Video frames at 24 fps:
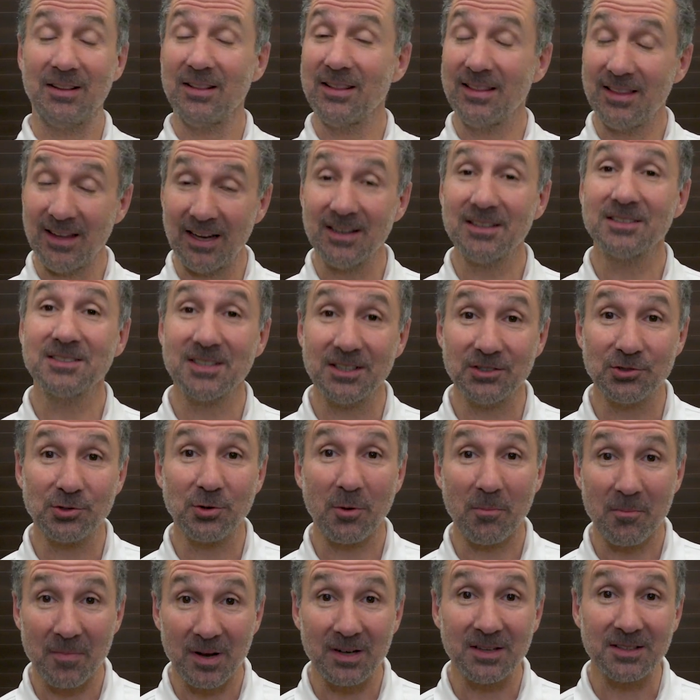that is a
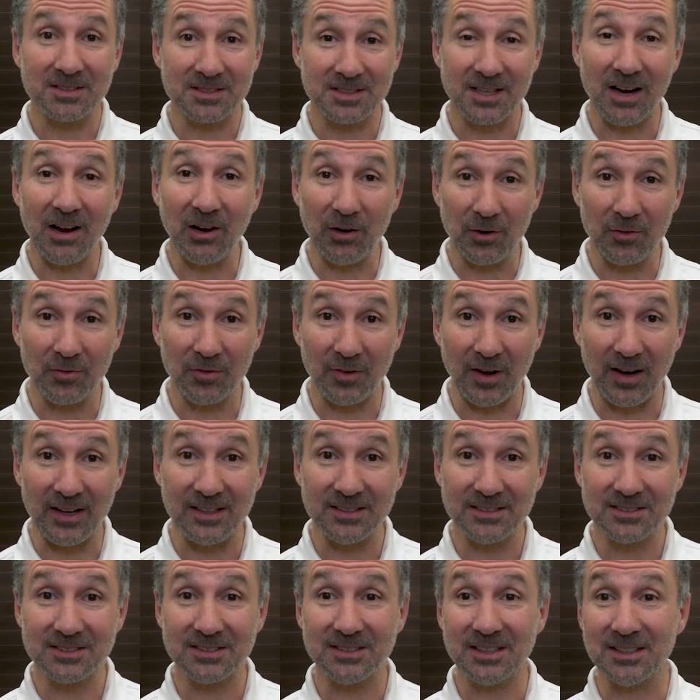tremendous
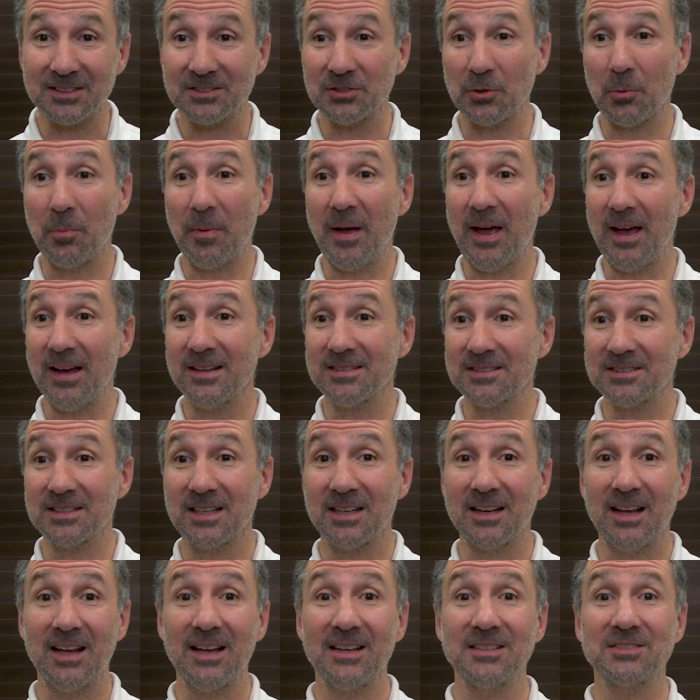sacrifice. And so Pat
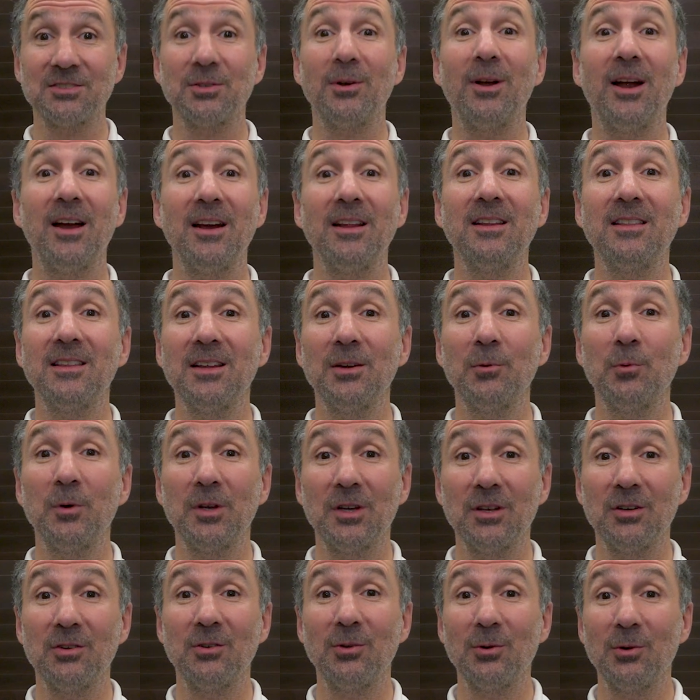said, hey, is there anything we
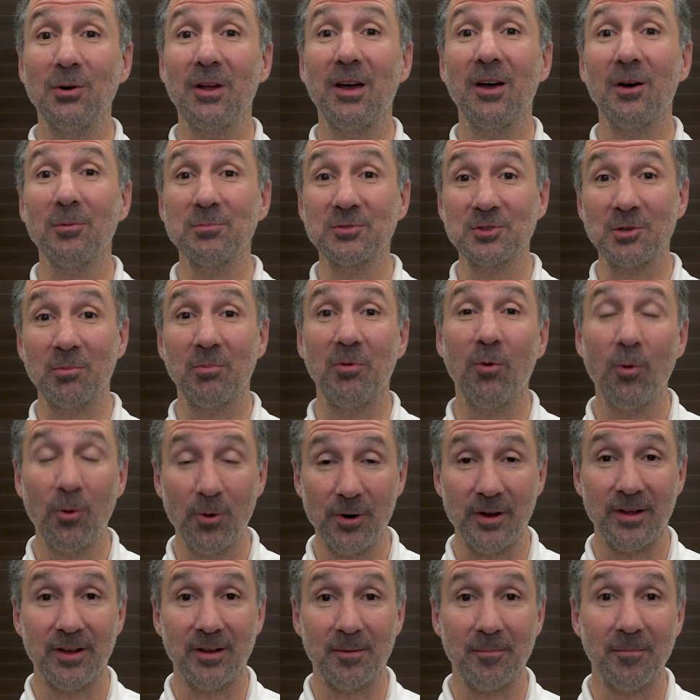can do to help
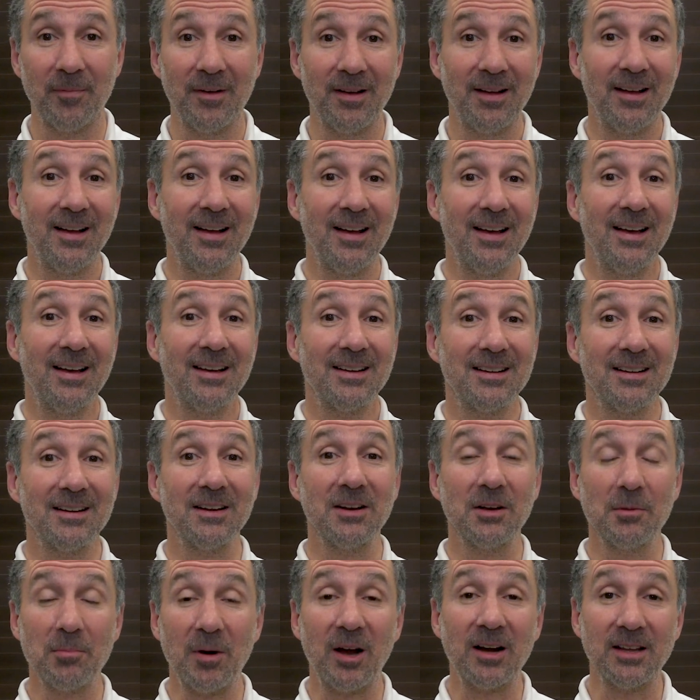support him? Can
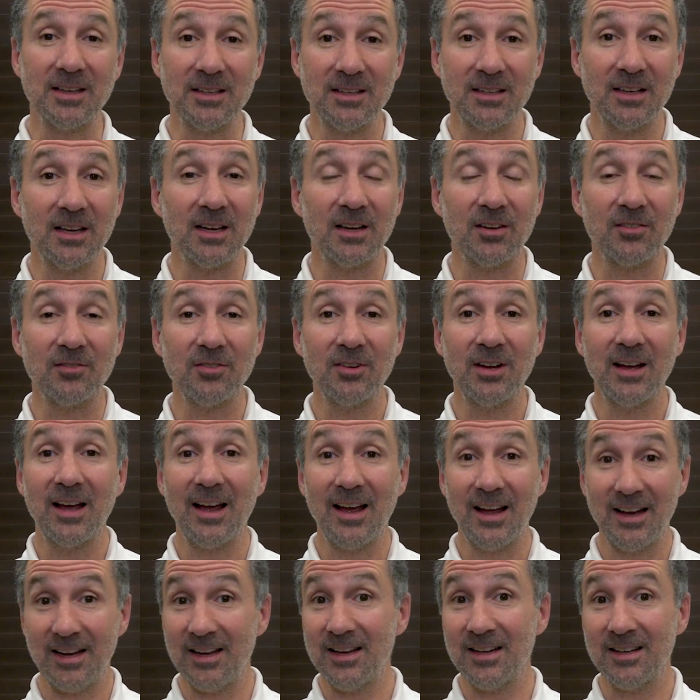anybody give?
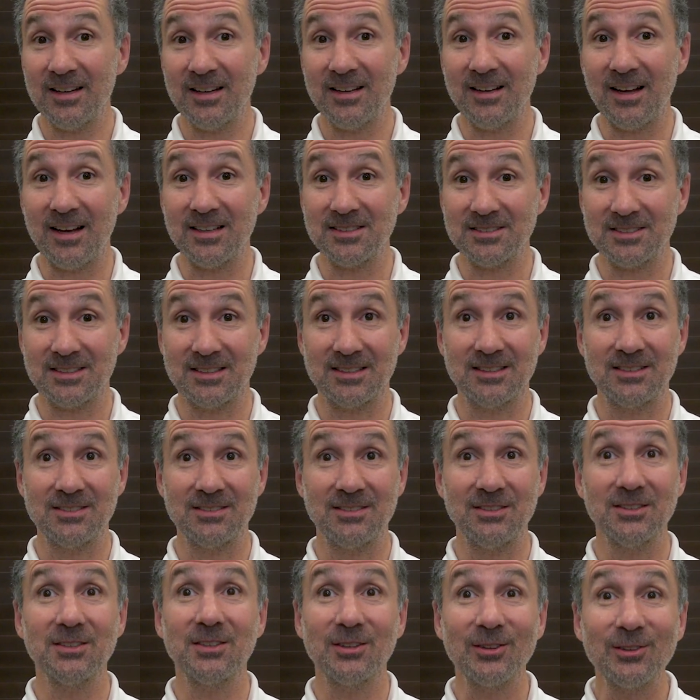And I said,
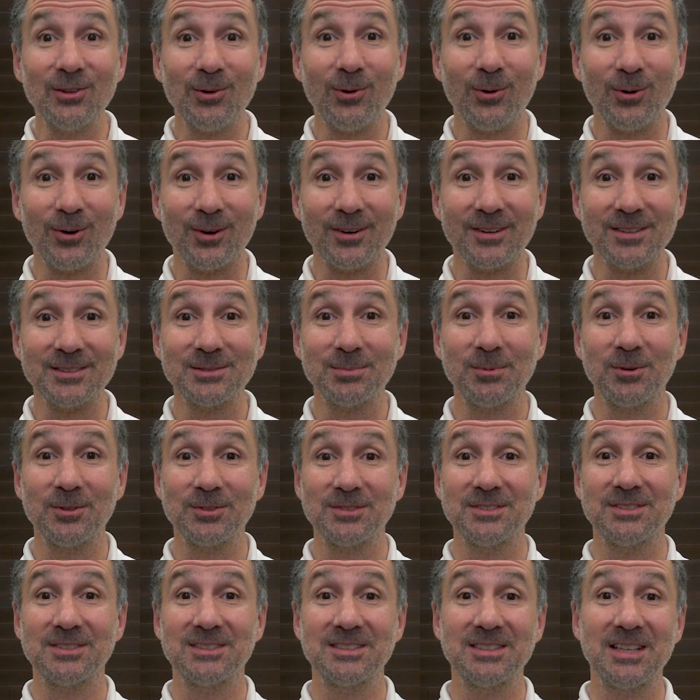good Lord, this
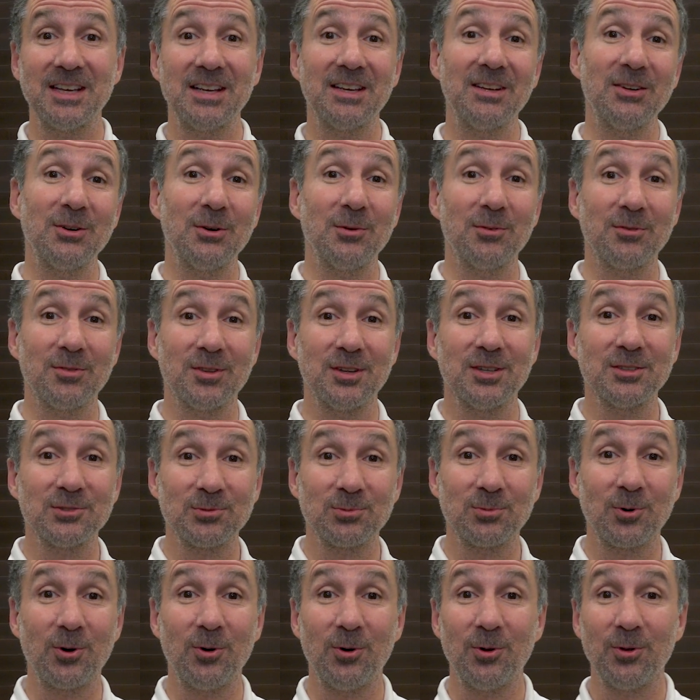person is taking over this
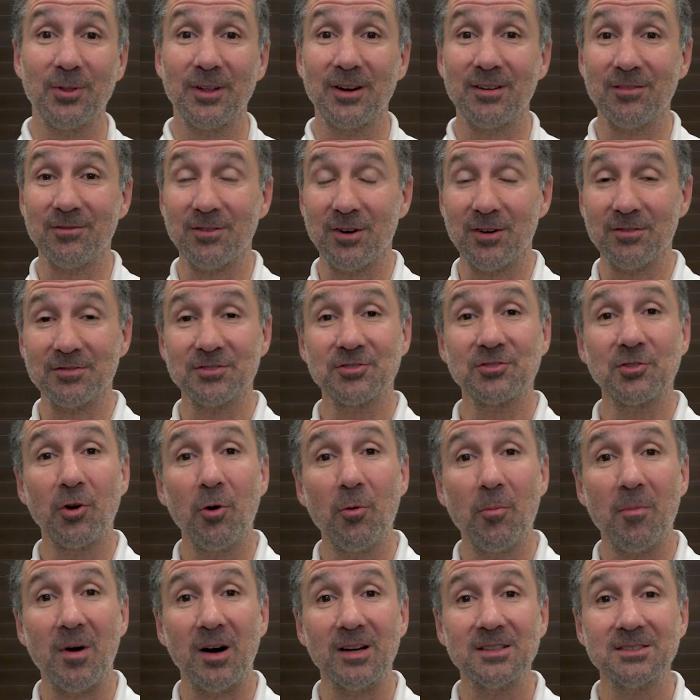role that involves
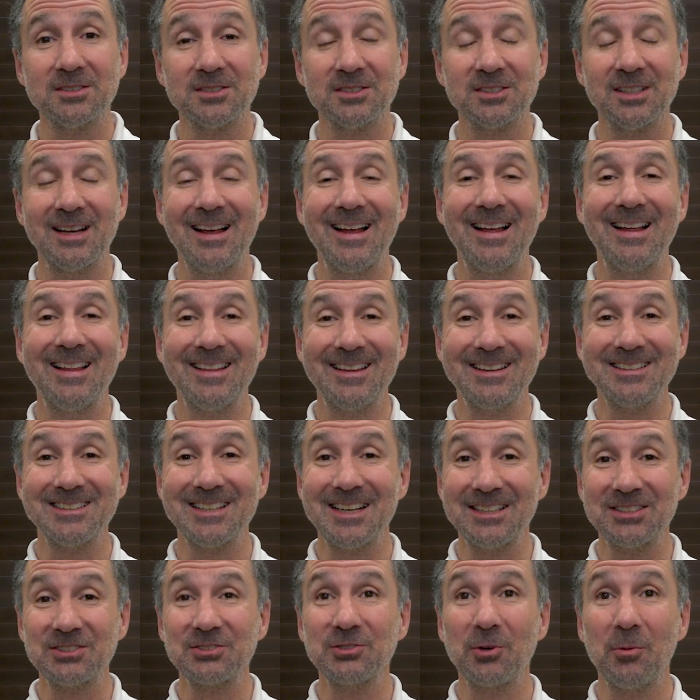so much, that
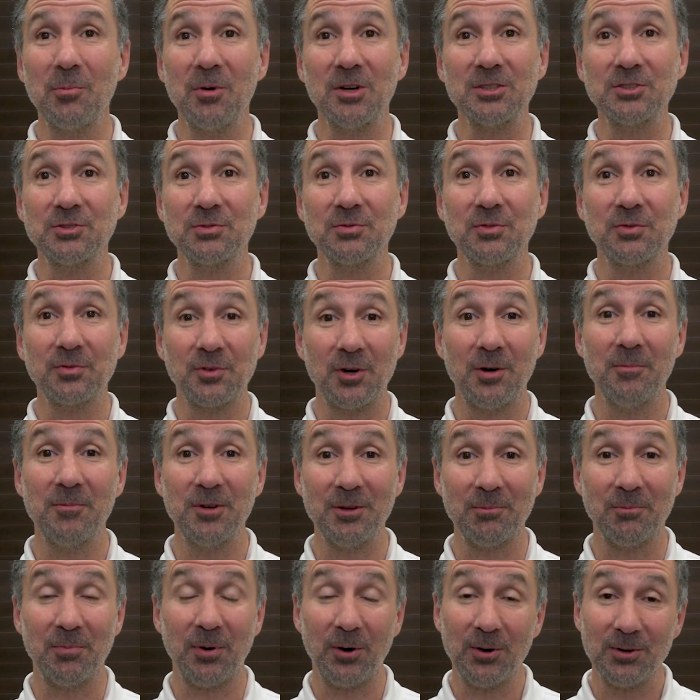takes so much from
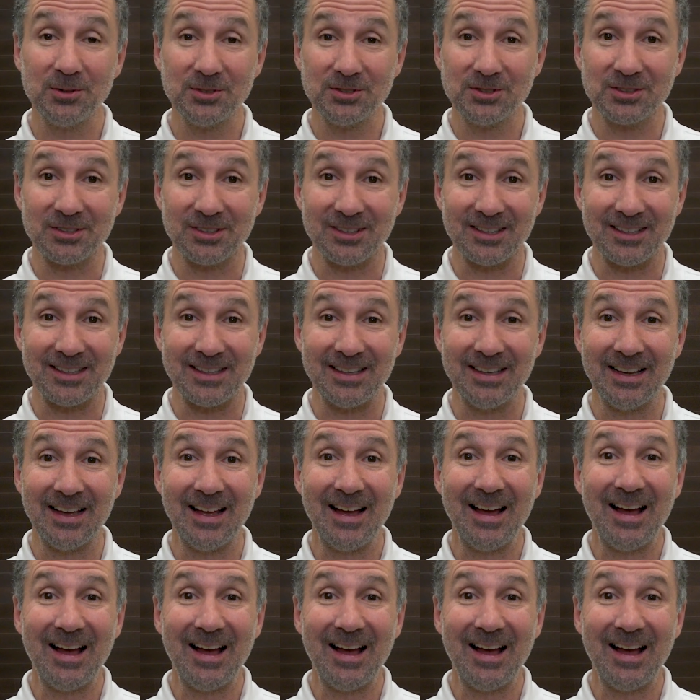him personally,